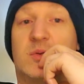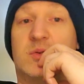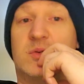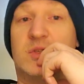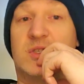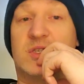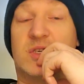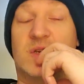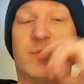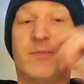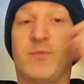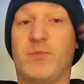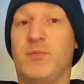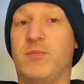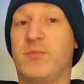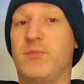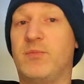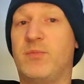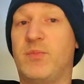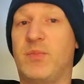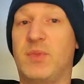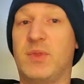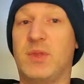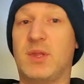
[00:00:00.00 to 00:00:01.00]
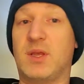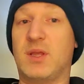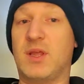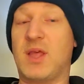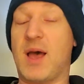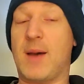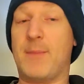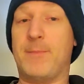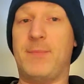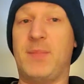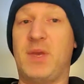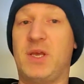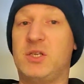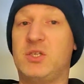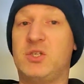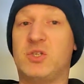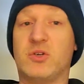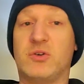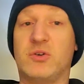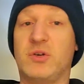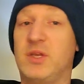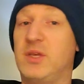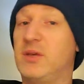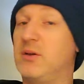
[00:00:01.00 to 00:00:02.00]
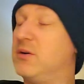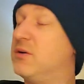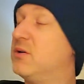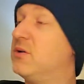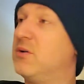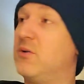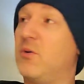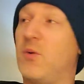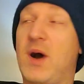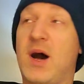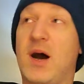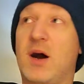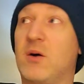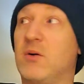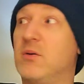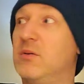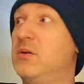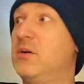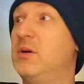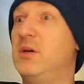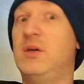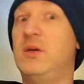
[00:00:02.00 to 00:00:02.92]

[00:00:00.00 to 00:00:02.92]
some that Mid-Journey. Oh wow,